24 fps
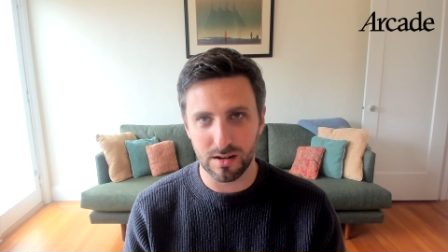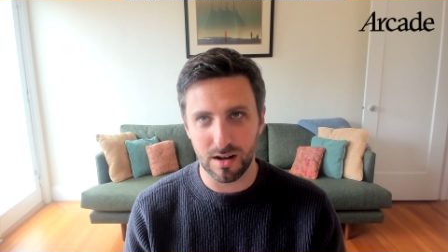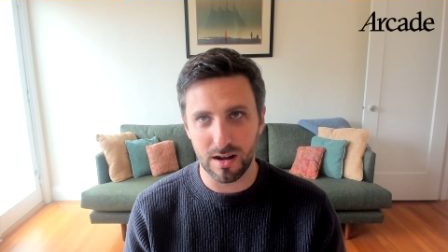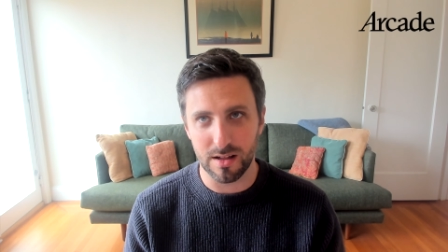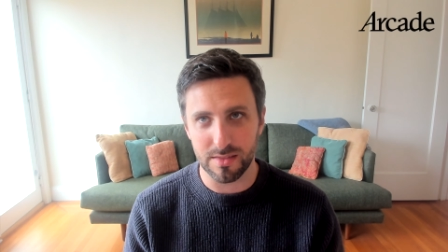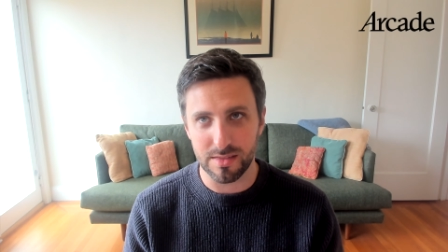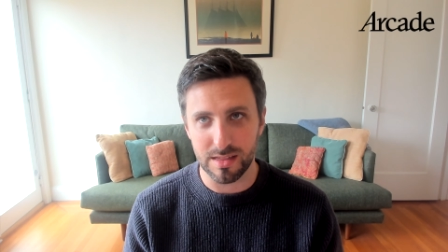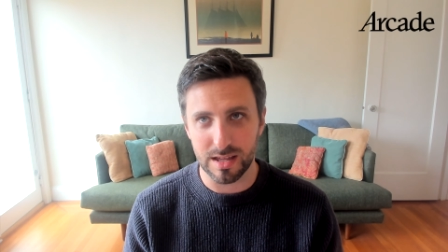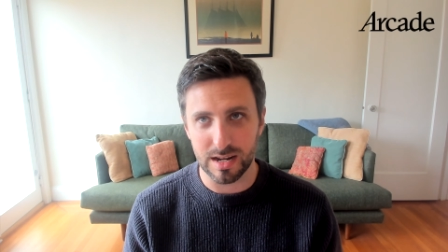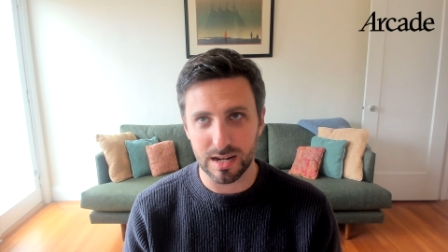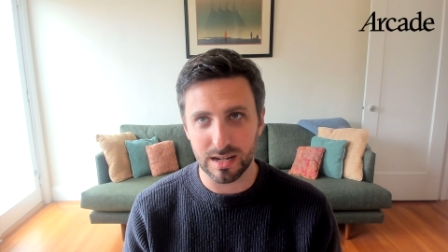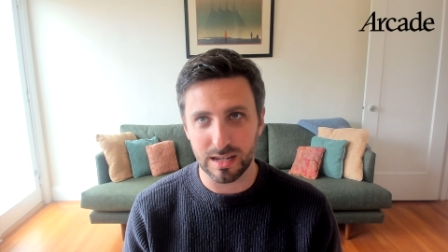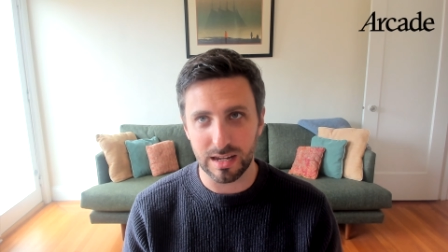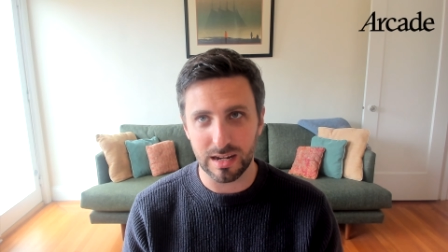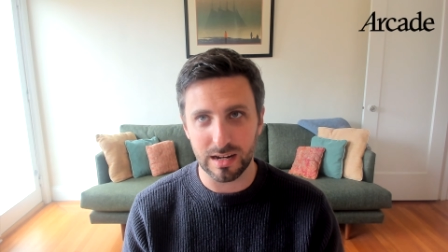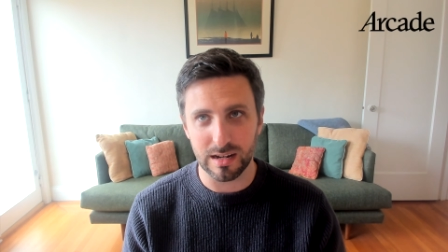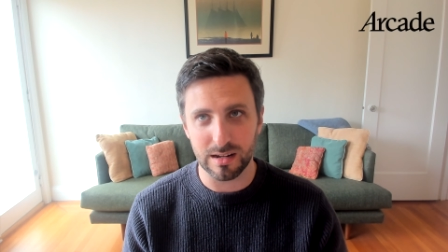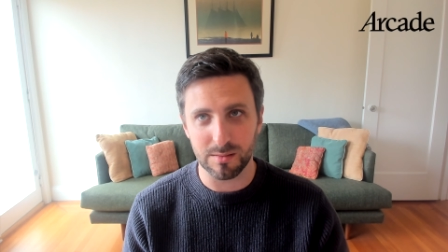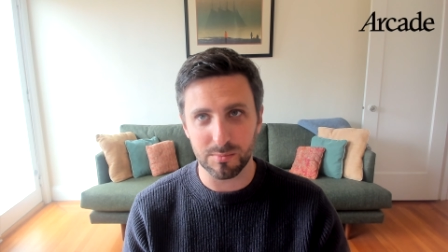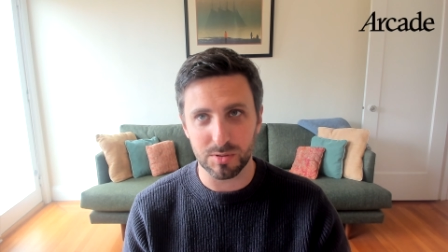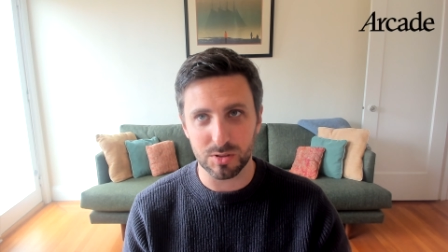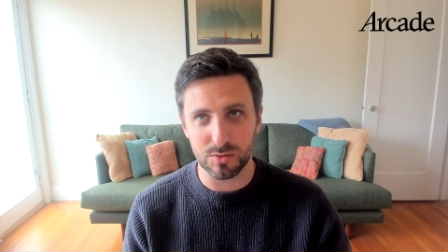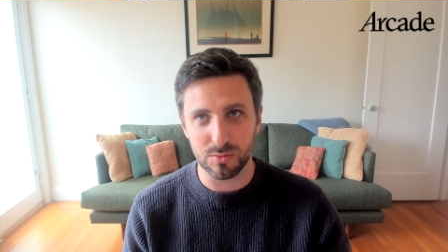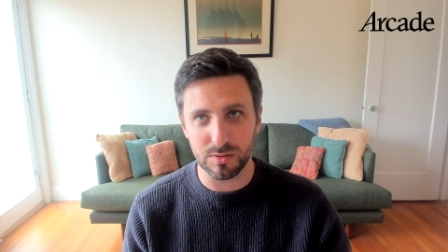
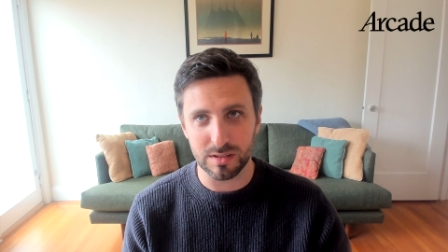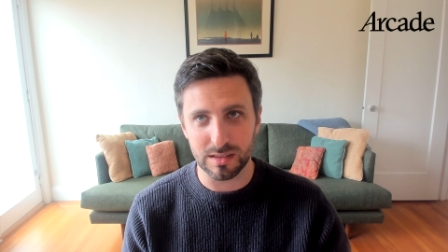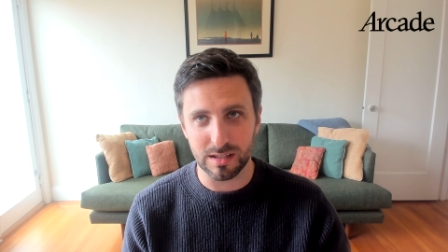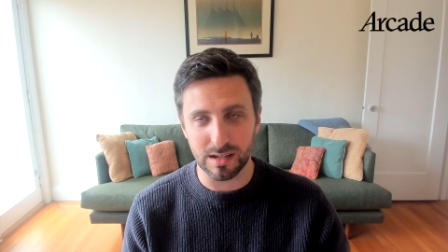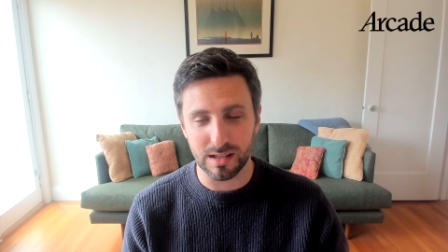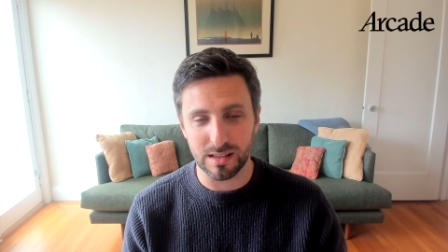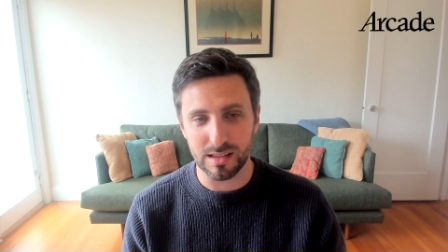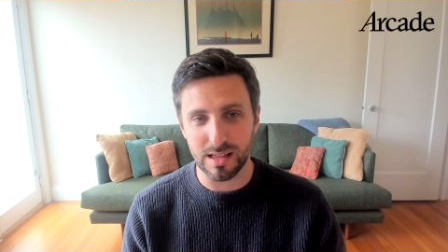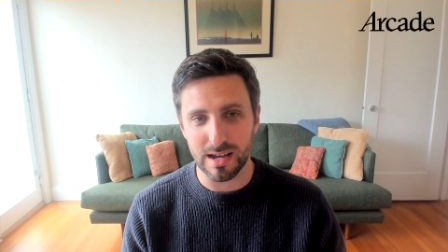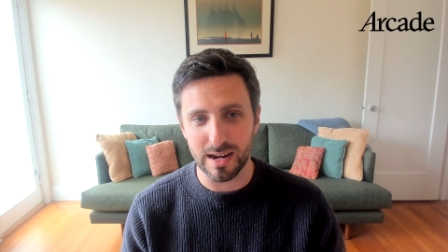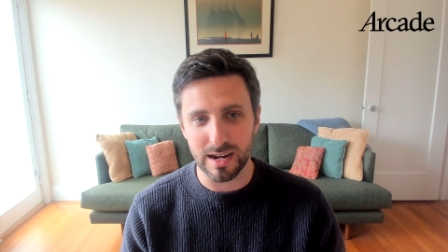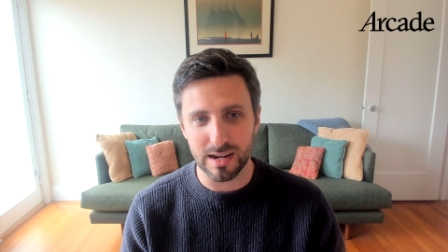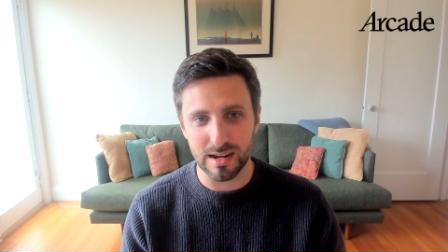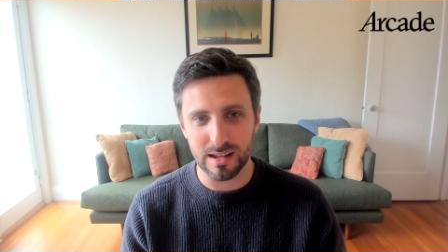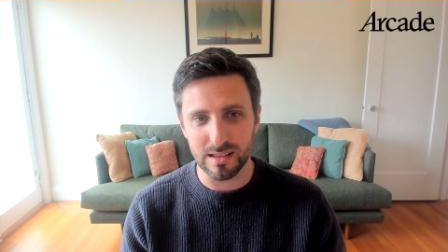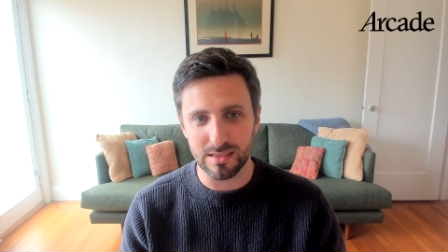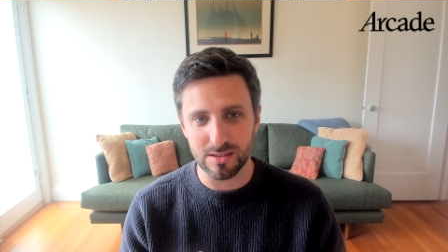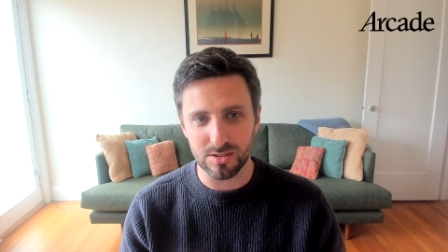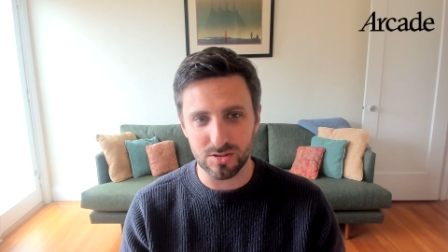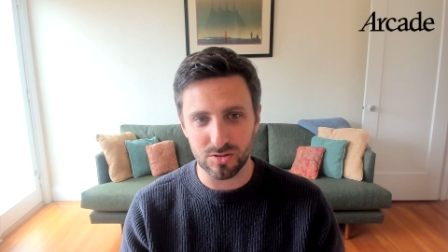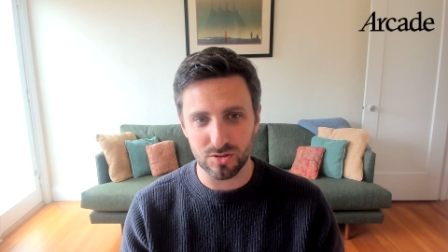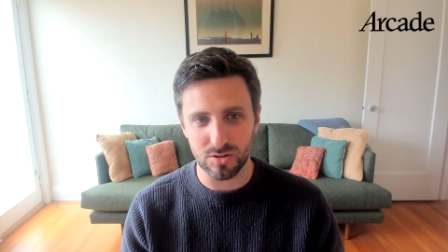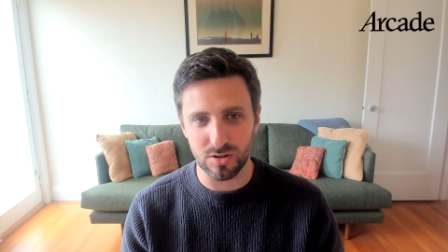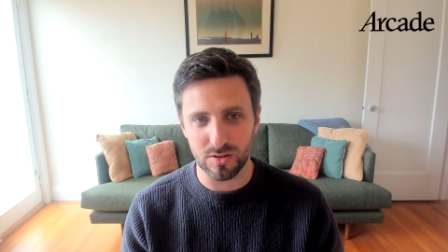authenticating between the client and
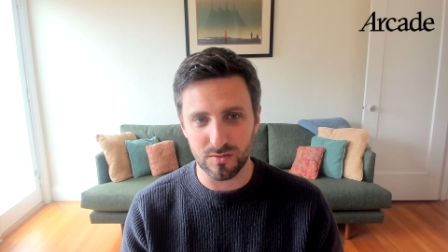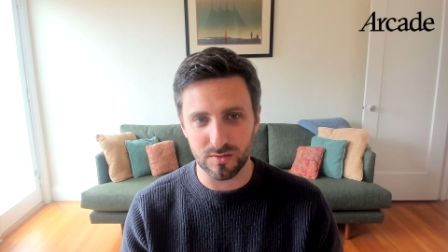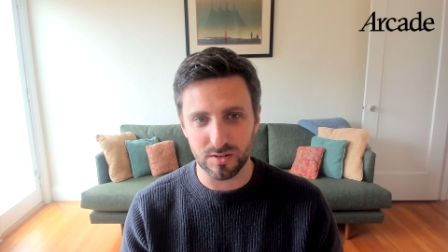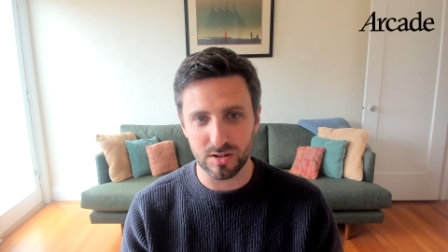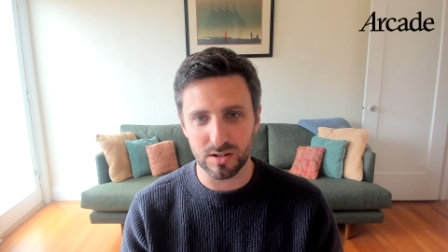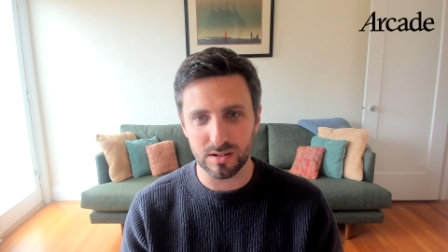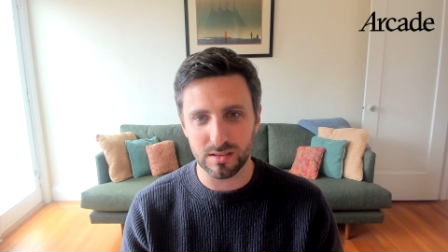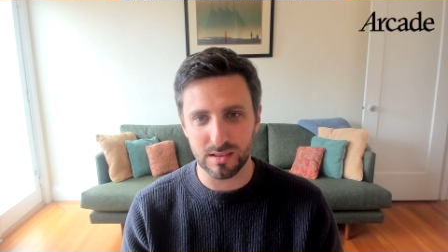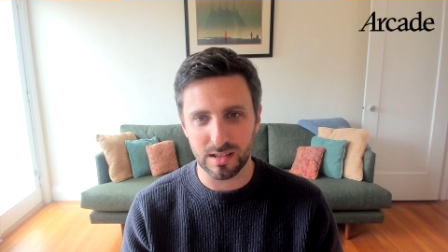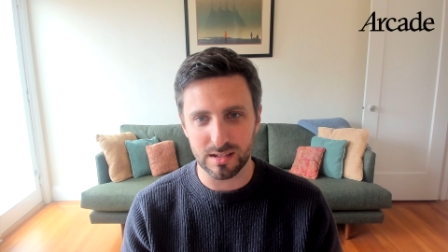the server.